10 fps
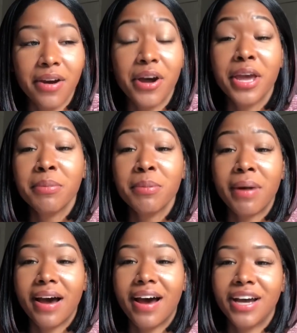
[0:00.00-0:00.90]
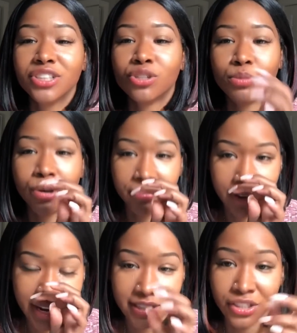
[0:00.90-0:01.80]
him and my high school
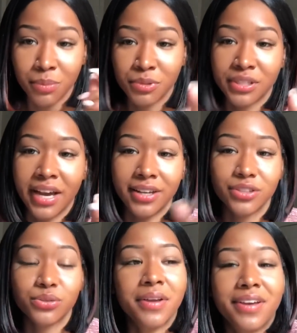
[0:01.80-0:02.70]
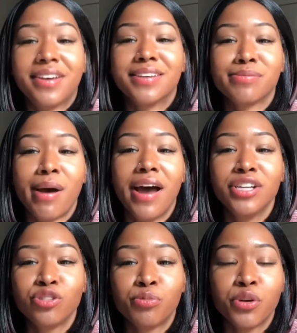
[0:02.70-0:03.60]
boyfriend actually almost got into it because my high
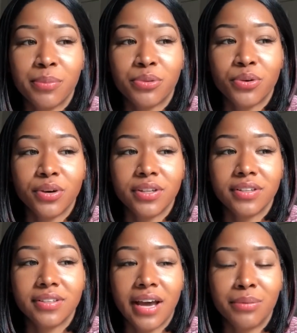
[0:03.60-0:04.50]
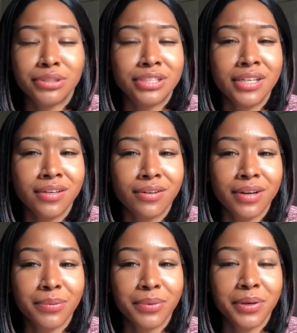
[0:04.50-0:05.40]
school boyfriend thought that I was cheating on
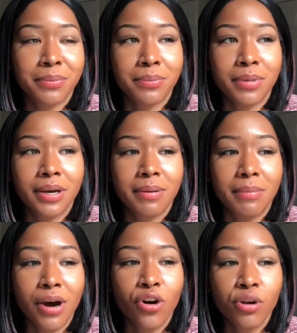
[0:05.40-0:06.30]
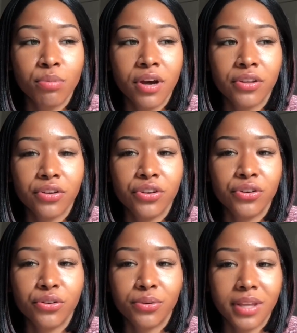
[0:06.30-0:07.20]
him, but my older brother
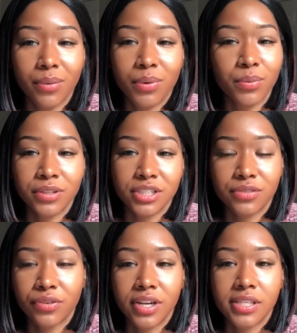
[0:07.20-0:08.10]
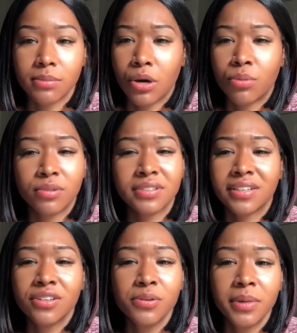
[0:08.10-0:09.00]
knew that we were just friends, and my older brother was like,
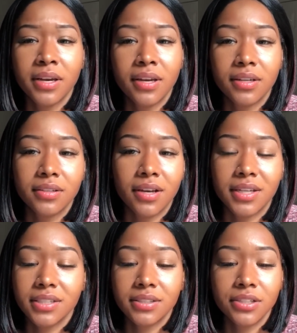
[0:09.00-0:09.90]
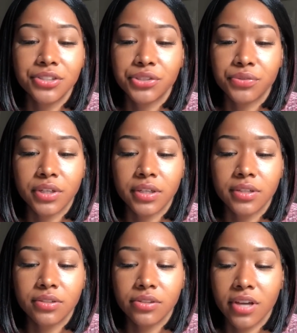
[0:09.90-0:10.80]
no man, they're just
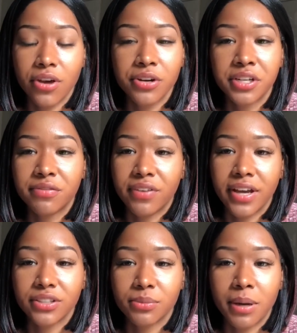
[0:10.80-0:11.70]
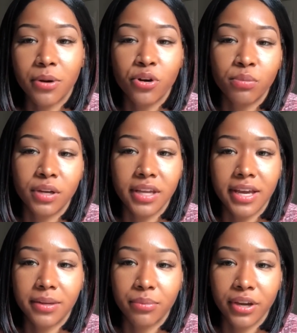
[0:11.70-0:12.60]
friends, y'all don't need to fight. So my older brother
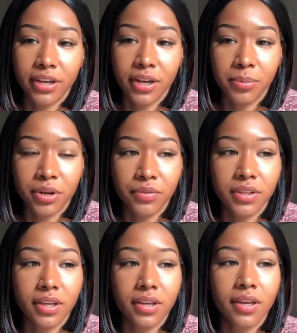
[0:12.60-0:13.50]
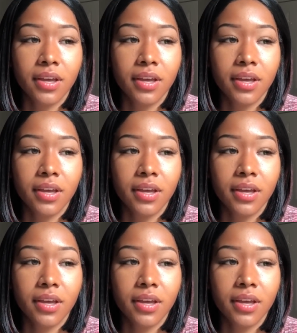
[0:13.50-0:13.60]
had to break it up and everything.